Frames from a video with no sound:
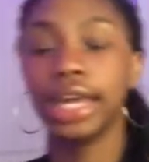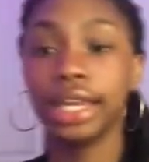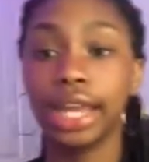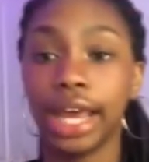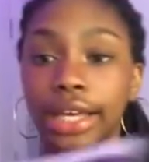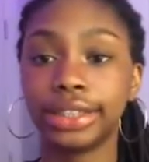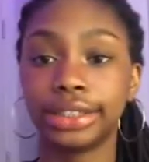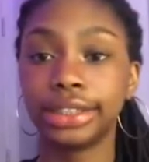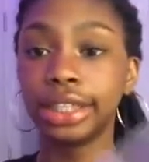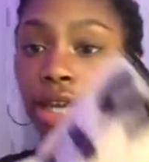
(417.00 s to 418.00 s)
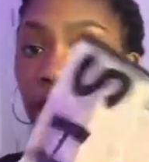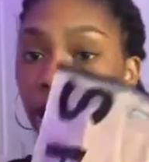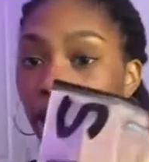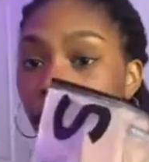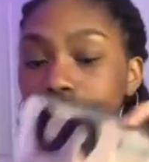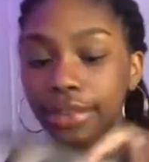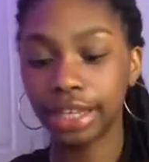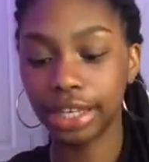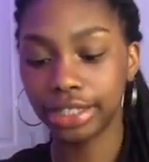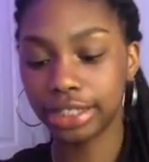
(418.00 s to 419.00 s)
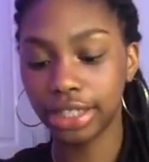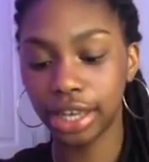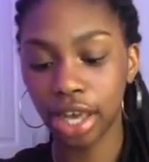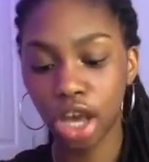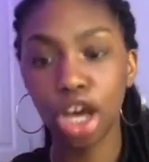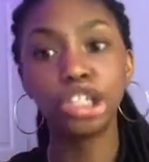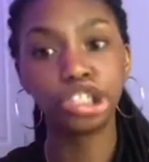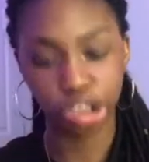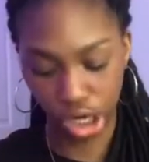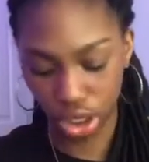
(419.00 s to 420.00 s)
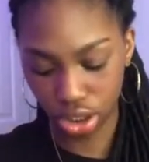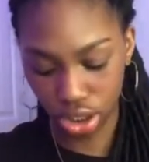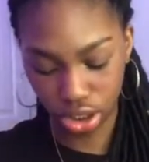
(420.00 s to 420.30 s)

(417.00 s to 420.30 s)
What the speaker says: next. I got this shirt.